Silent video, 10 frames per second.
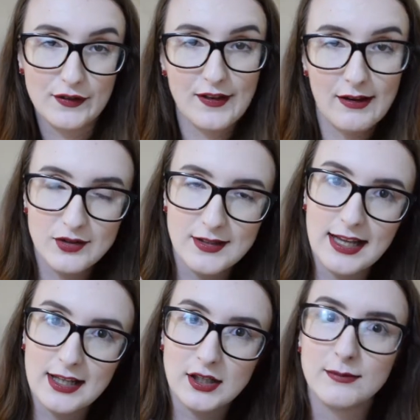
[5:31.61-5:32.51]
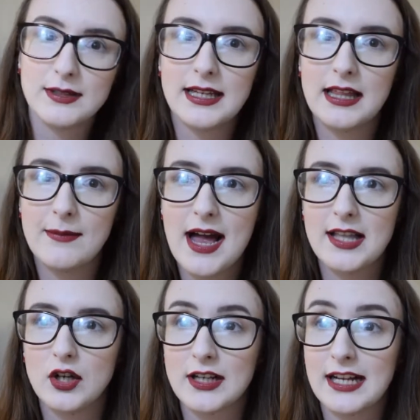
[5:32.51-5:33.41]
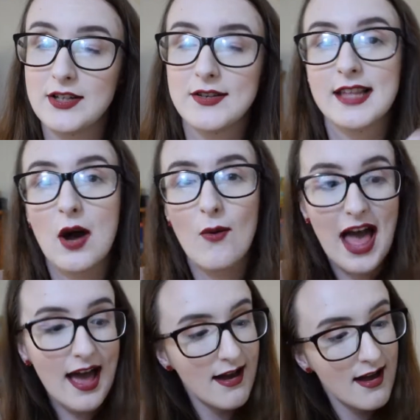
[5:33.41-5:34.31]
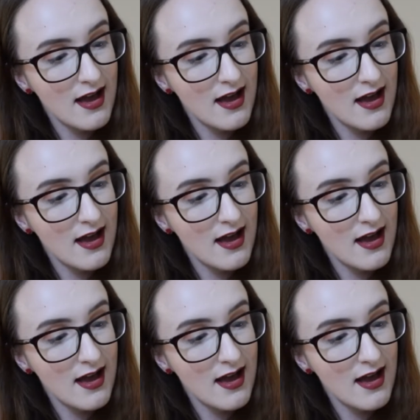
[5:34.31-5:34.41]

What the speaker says: If I was doing like a completely matte look, I'd use that wet.